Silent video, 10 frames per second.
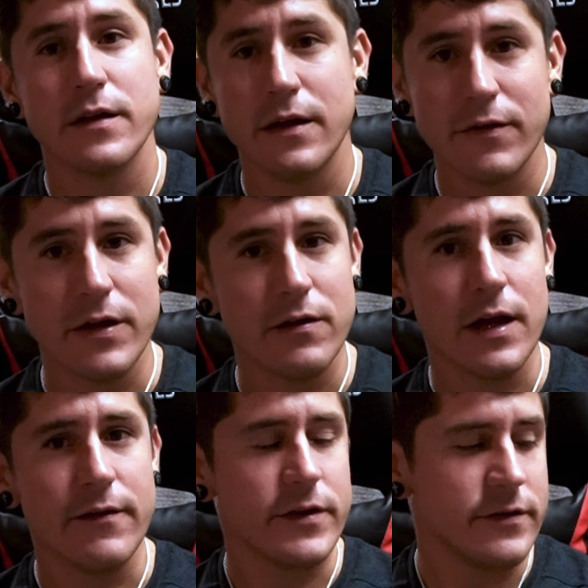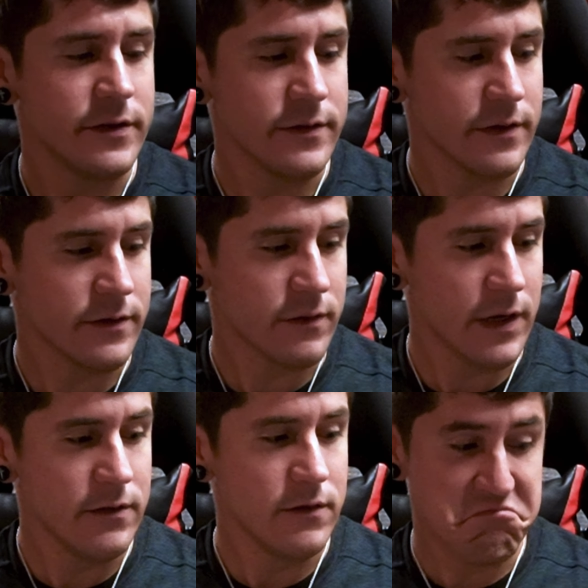giving your life to Jesus,
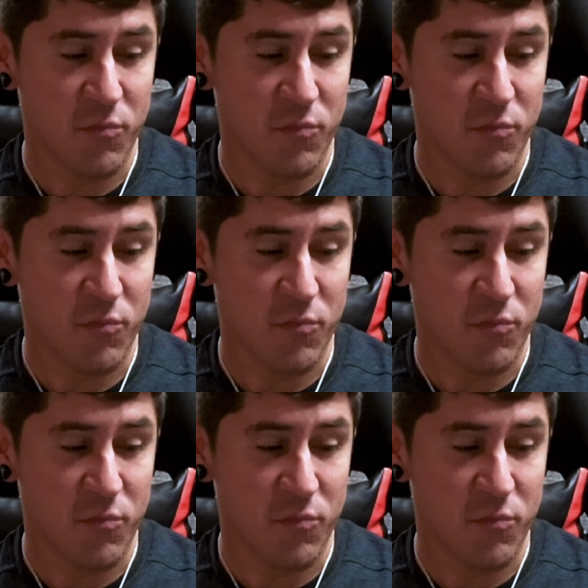right?